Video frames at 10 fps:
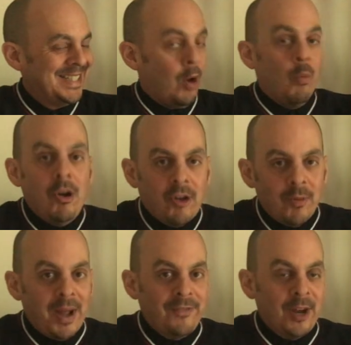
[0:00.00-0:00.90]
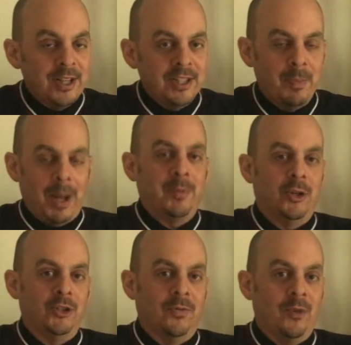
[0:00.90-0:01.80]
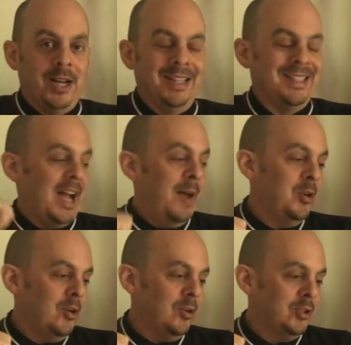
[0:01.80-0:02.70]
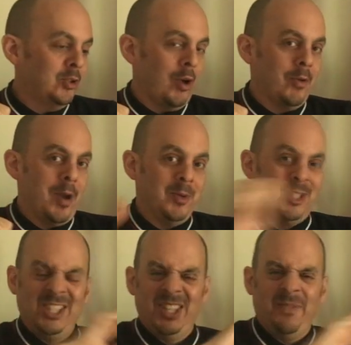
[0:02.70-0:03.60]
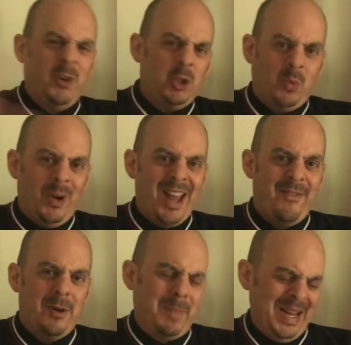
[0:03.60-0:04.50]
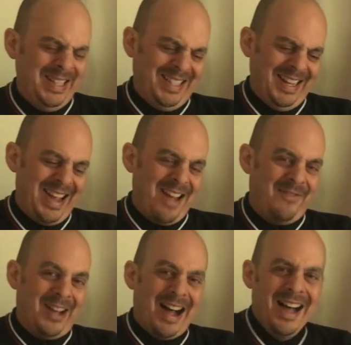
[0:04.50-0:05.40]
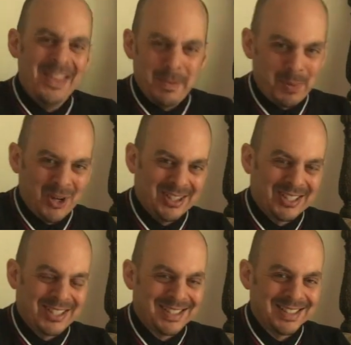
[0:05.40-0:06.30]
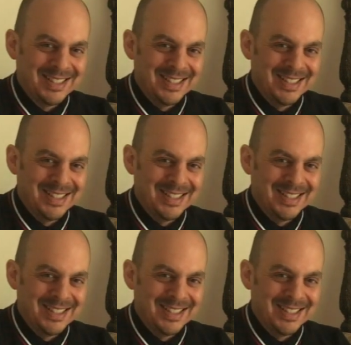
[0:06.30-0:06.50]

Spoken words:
Welcome, my friends, to Pop Culture Fridays. I'm your host, Troy Ramos. This is the first one ever, PCF, on the books.